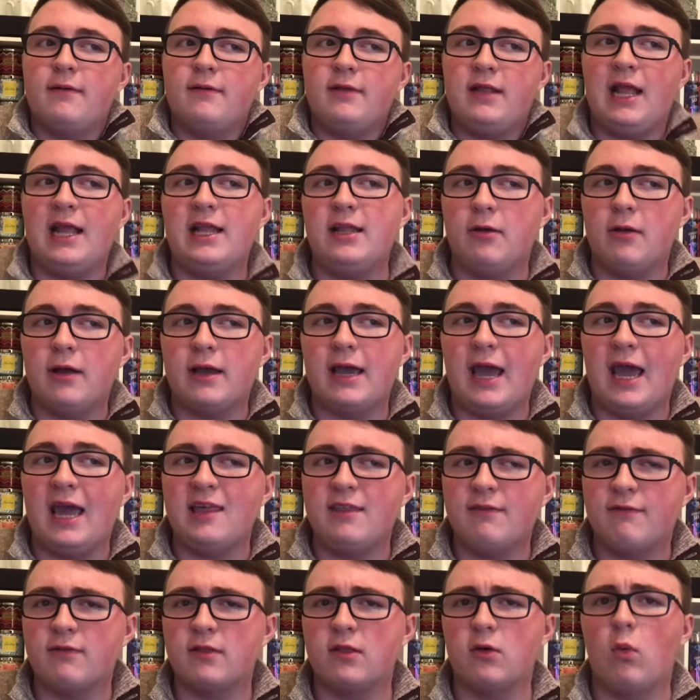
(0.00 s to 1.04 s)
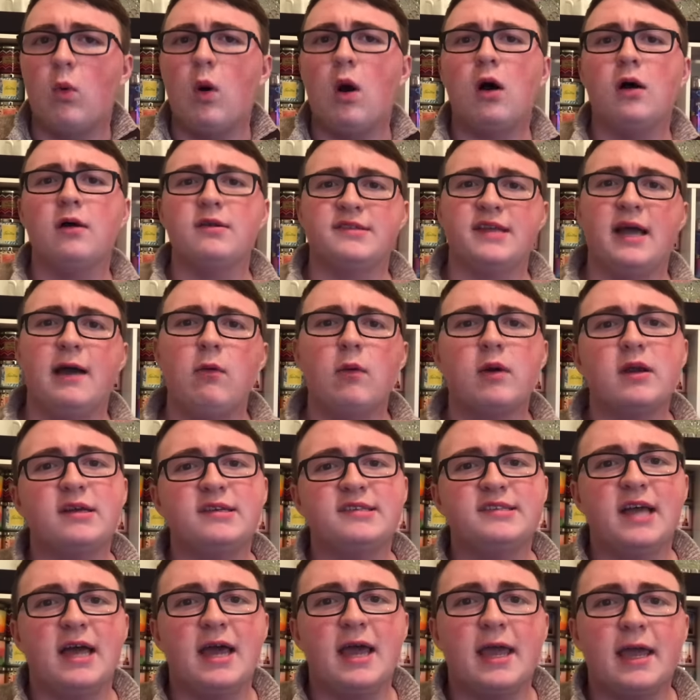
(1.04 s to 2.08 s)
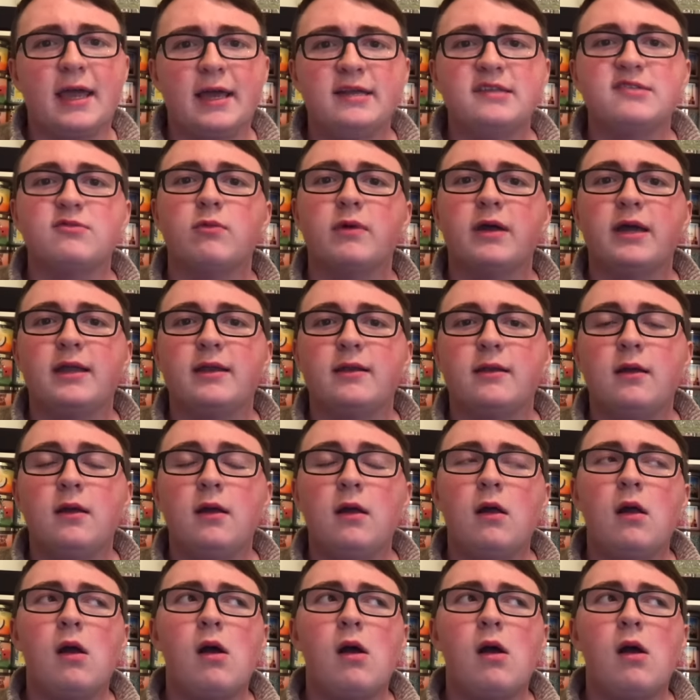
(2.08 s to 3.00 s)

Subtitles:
January 8th for the walls, I want to say, is when